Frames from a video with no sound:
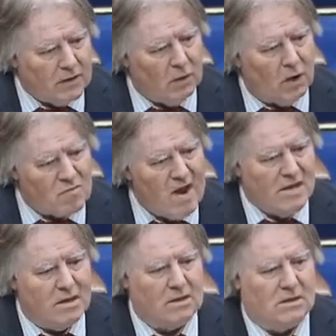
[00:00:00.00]
you know,
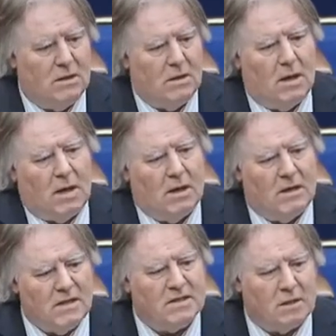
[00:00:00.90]
horrendous
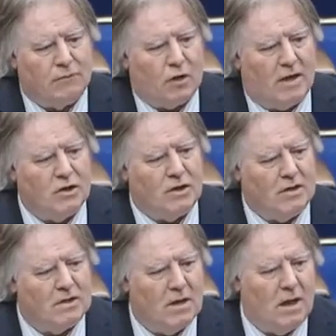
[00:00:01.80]
lists of
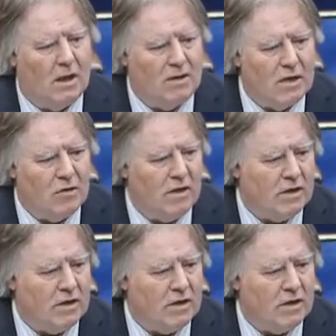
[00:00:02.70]
tragedies year in,